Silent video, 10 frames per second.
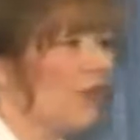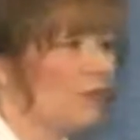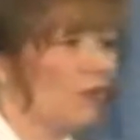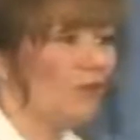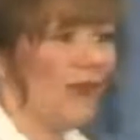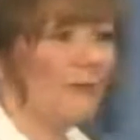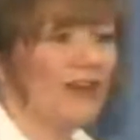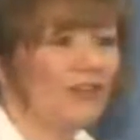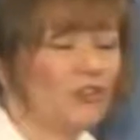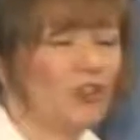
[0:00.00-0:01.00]
of your
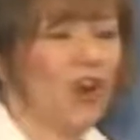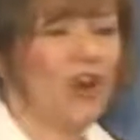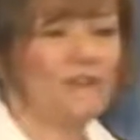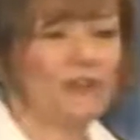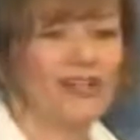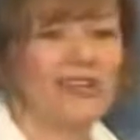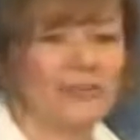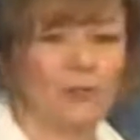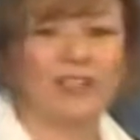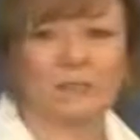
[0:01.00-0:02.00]
vibrational offering
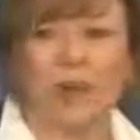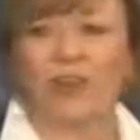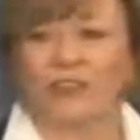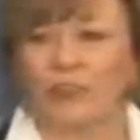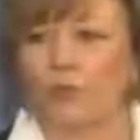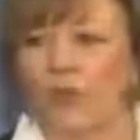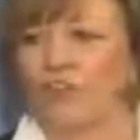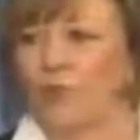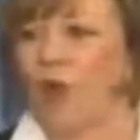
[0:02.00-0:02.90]
in response to what